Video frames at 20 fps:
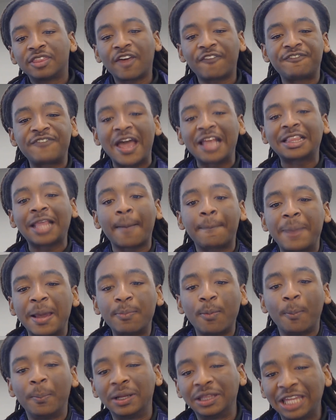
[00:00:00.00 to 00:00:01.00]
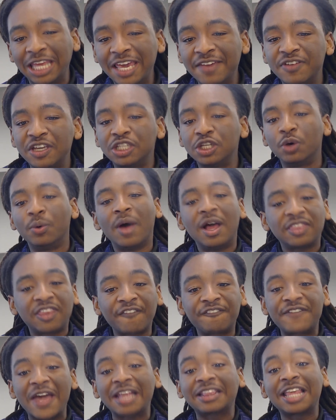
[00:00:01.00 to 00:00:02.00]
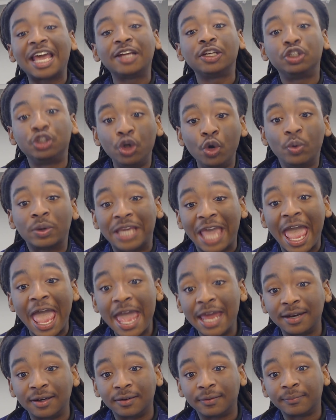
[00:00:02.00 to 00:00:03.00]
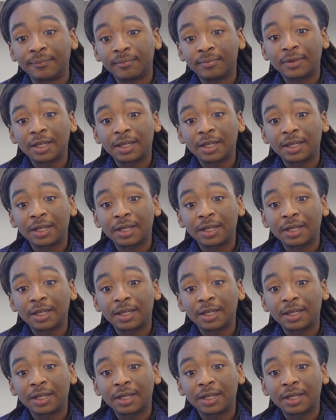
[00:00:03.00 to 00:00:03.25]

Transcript: the fact that people believe in you, the fact that you can.